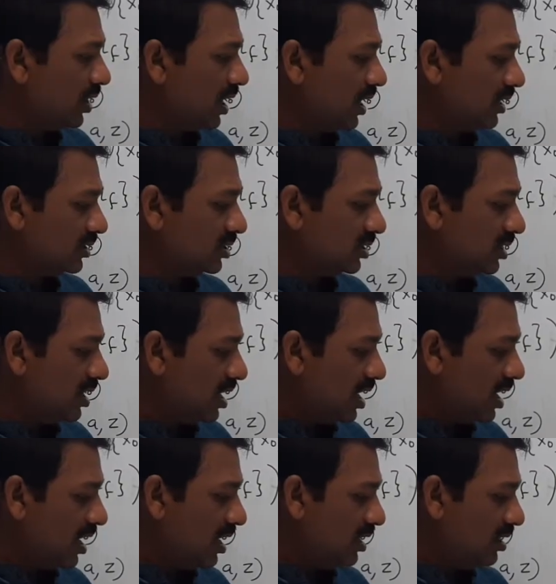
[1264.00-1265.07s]
dash,
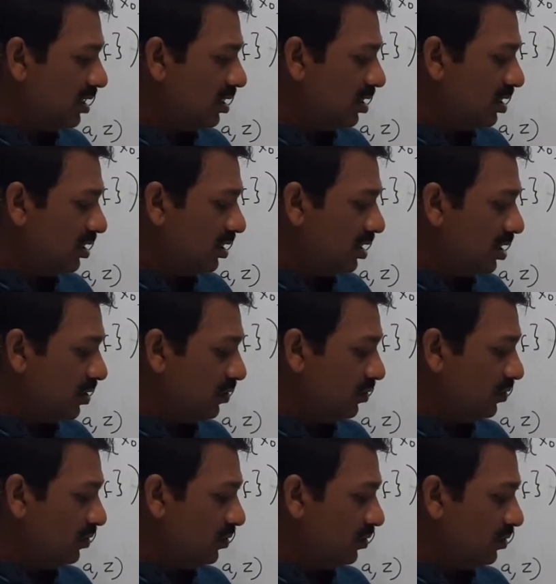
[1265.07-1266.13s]
and
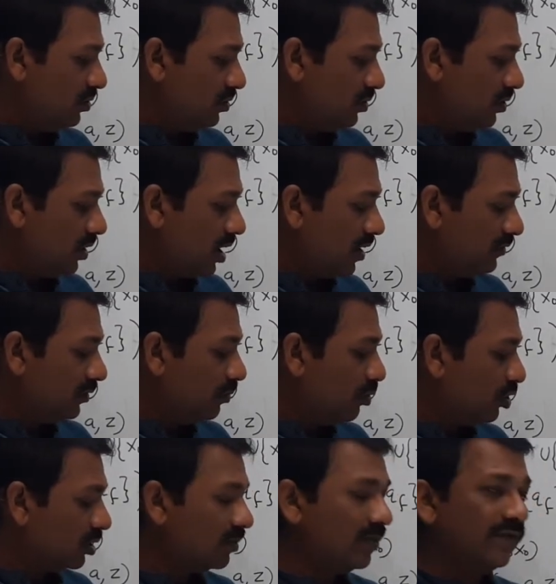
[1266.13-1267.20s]
now you have the
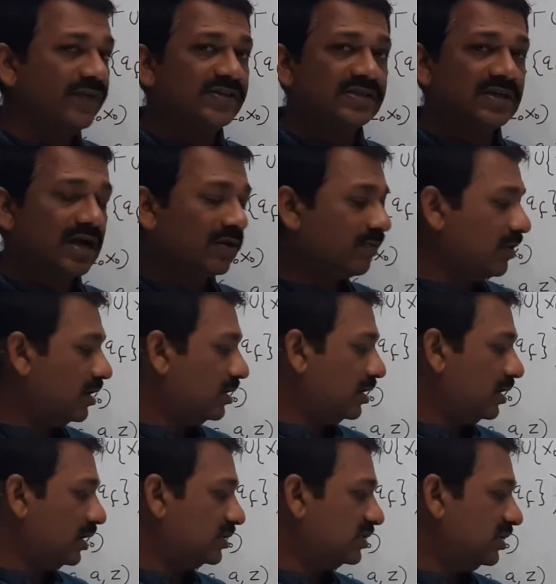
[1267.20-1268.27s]
bottom of the stack marker
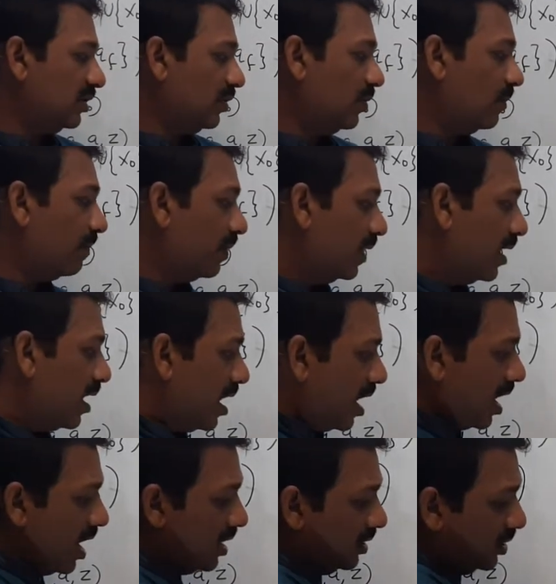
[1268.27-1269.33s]
x0,
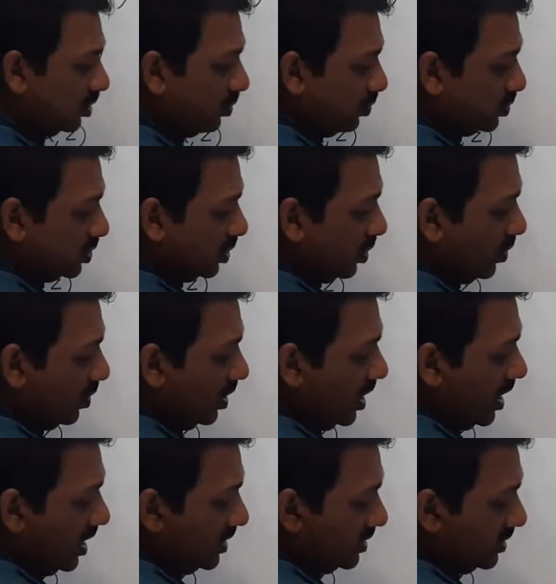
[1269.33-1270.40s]
and q0
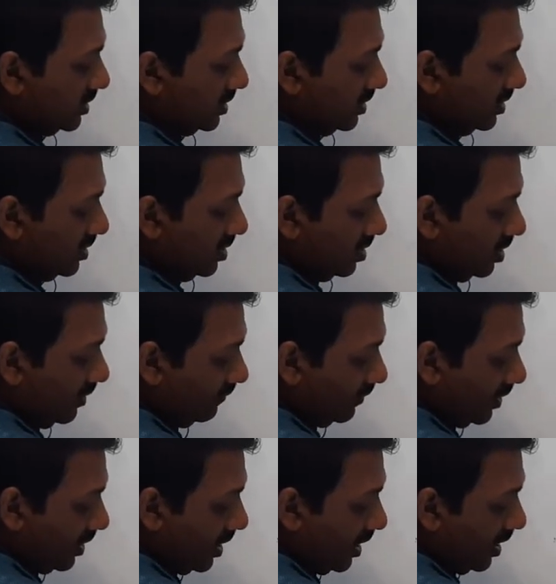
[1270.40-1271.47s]
dash. If
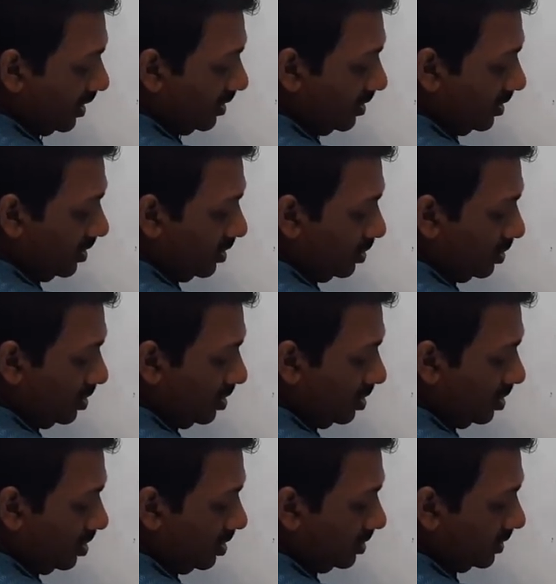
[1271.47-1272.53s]
the current
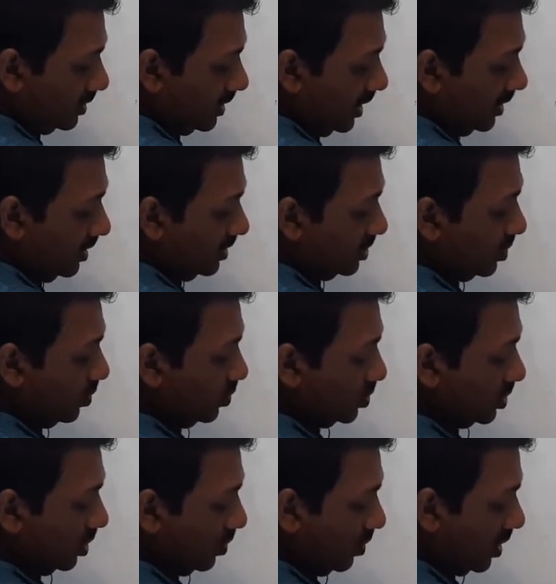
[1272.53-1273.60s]
state is
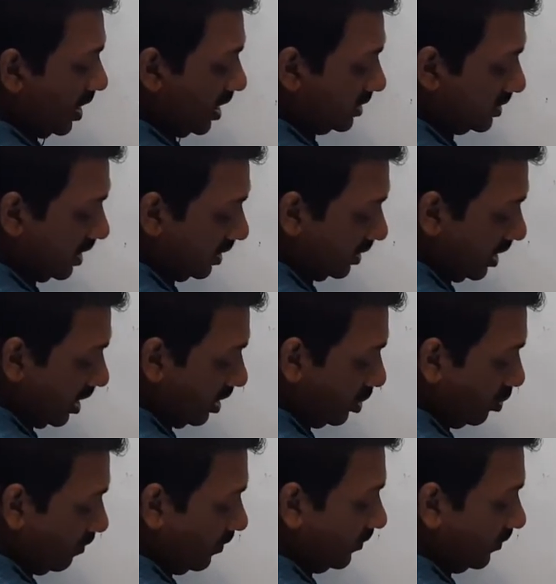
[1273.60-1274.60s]
q0 dash and current top